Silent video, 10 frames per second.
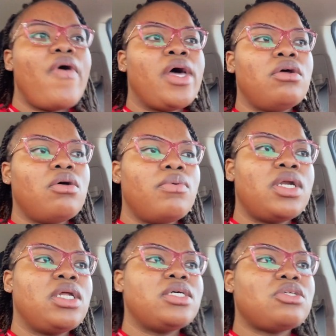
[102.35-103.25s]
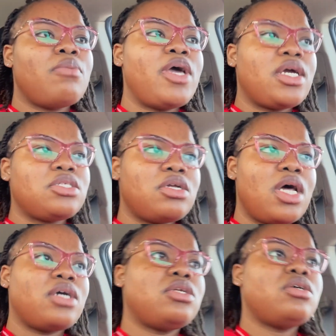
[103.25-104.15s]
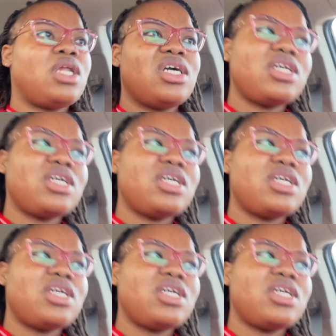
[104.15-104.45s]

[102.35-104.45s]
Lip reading: I don't know what it is, so I'm gonna ask her doctor, like,